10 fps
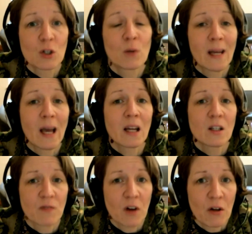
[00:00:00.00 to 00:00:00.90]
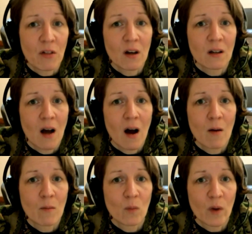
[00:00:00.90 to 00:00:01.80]
engage further
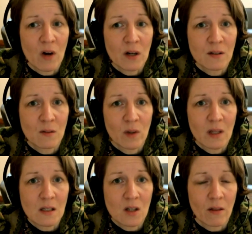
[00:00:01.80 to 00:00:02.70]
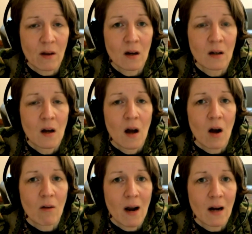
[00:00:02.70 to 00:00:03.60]
with us and with each other
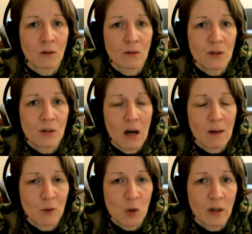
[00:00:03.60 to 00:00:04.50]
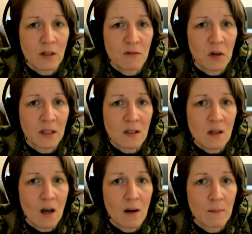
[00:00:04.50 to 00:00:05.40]
around trying to find
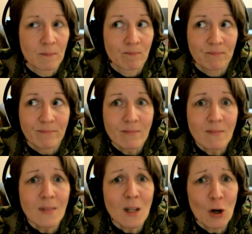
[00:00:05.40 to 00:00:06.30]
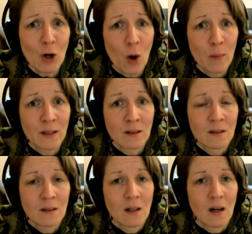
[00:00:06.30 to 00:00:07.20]
a
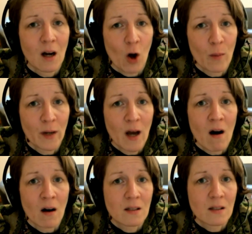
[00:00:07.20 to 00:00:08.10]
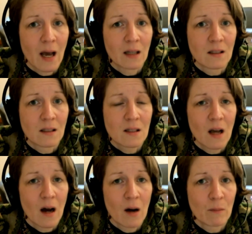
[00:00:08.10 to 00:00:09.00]
common ask, and
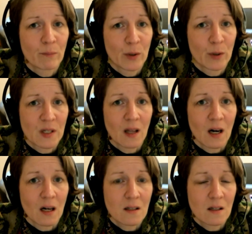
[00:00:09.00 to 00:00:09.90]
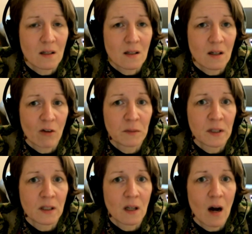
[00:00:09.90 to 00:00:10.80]
putting that to
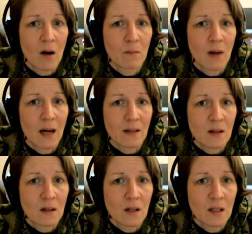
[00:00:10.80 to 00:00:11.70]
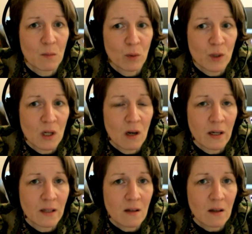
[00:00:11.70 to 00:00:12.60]
government as a broad
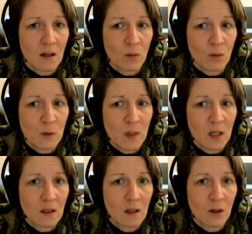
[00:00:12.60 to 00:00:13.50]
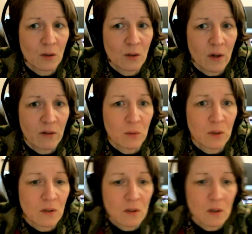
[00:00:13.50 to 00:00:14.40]
alliance, I think would be a good way
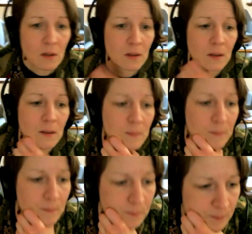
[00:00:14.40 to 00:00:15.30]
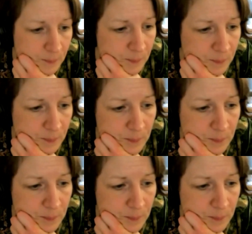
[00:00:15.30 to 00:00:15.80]
forward. Thanks